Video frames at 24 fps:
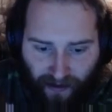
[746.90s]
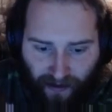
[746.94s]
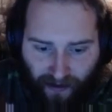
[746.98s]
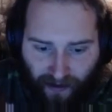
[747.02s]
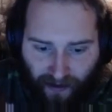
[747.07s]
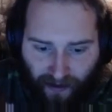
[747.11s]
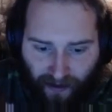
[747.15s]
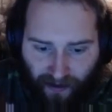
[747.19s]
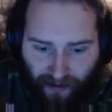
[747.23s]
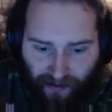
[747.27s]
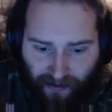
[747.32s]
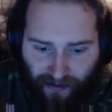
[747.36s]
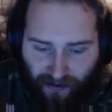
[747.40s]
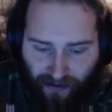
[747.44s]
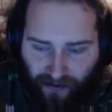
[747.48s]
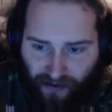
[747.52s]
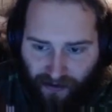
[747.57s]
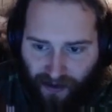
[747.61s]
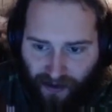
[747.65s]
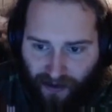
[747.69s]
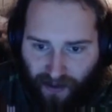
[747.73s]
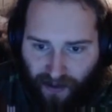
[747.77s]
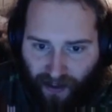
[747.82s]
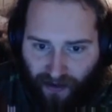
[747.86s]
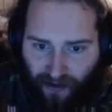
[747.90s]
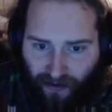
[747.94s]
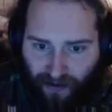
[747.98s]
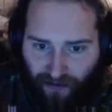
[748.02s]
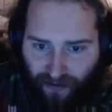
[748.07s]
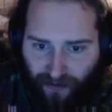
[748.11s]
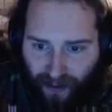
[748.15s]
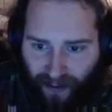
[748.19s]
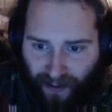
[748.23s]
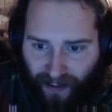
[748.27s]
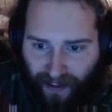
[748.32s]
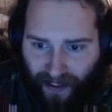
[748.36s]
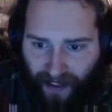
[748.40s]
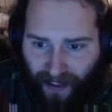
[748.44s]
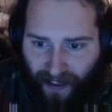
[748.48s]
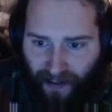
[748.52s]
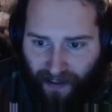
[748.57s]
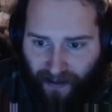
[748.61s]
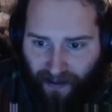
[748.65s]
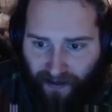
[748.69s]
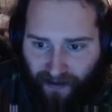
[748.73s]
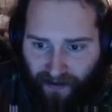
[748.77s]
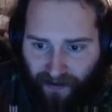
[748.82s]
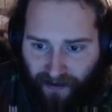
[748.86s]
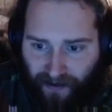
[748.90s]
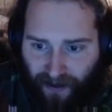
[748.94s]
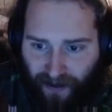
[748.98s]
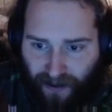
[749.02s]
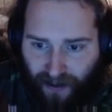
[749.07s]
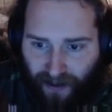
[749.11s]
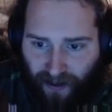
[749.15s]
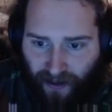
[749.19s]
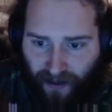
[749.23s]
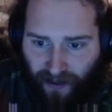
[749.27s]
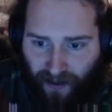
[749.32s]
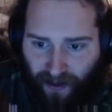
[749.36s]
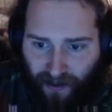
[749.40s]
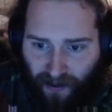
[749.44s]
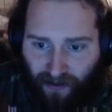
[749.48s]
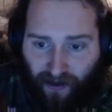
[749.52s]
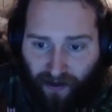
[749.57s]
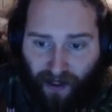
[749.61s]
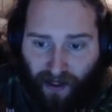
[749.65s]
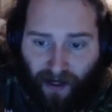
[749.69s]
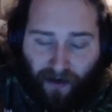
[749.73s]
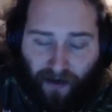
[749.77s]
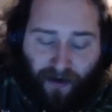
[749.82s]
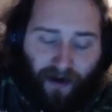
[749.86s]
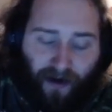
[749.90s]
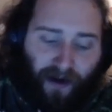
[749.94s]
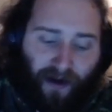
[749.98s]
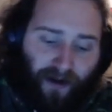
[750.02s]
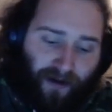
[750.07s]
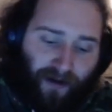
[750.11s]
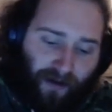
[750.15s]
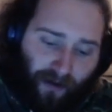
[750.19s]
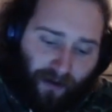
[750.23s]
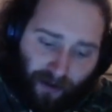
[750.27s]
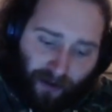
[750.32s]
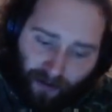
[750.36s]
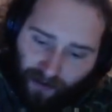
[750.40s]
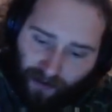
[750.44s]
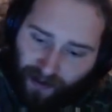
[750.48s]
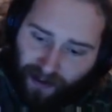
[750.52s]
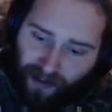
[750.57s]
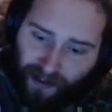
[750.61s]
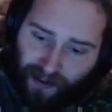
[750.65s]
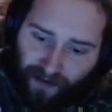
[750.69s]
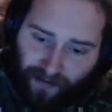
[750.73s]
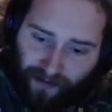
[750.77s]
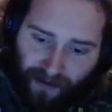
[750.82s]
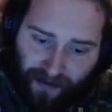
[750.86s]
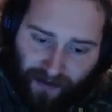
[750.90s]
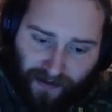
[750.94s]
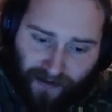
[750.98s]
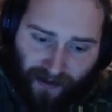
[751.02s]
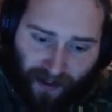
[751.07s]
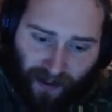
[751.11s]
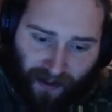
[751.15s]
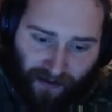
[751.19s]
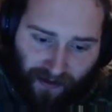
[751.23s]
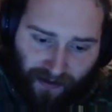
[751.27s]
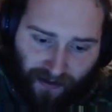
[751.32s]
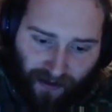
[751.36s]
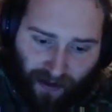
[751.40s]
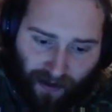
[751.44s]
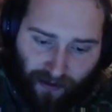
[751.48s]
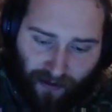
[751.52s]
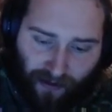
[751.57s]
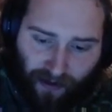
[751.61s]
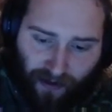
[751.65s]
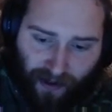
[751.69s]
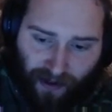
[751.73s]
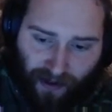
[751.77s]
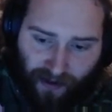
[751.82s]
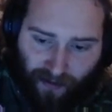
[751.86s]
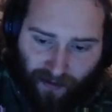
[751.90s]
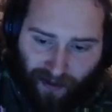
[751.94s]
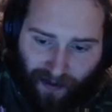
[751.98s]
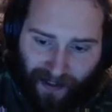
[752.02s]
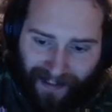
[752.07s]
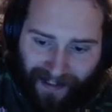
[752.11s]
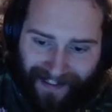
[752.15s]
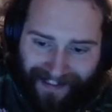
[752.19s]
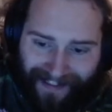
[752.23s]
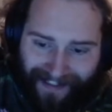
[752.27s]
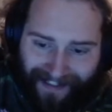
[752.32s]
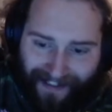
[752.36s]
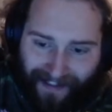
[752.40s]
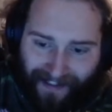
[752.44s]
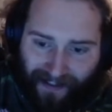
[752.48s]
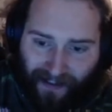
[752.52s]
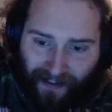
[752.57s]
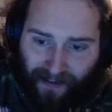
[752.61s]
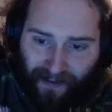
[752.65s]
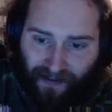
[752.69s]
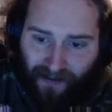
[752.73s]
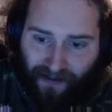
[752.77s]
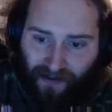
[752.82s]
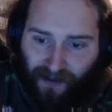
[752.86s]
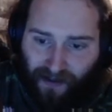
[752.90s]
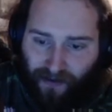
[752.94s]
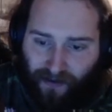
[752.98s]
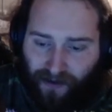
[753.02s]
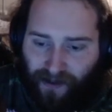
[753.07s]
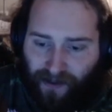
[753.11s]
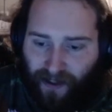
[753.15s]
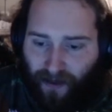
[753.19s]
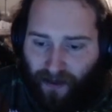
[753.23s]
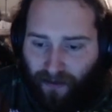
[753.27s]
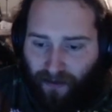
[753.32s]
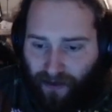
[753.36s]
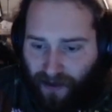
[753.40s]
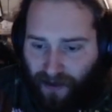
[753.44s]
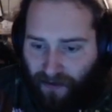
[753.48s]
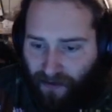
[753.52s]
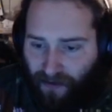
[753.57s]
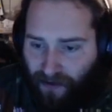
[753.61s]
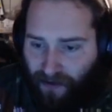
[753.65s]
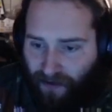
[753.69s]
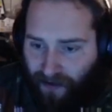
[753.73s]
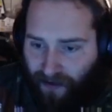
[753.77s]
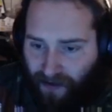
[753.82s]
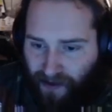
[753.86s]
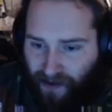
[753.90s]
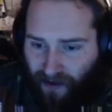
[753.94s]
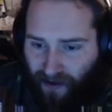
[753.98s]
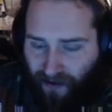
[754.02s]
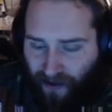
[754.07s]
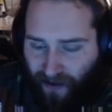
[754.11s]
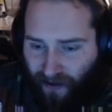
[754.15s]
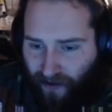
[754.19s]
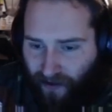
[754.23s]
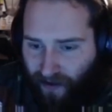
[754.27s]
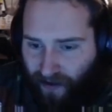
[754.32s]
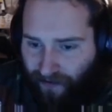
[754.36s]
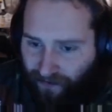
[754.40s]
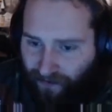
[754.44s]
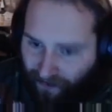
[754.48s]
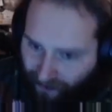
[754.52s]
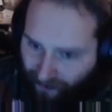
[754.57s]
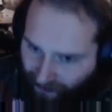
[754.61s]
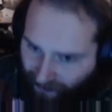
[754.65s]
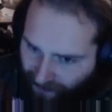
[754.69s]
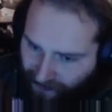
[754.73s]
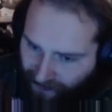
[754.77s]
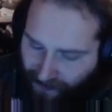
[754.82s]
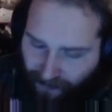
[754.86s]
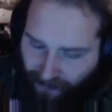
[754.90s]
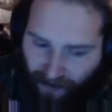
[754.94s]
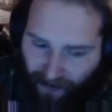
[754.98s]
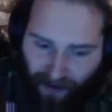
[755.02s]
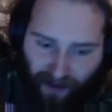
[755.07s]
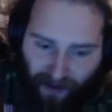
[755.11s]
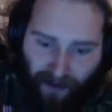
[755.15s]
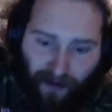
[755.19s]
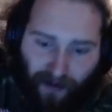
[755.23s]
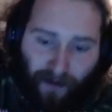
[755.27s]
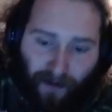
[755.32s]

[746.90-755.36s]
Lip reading: and as you can see, now you've got 18 here. Now, the only way to keep these guys going is by hitting things, so it's not really realistic that you'll have this many.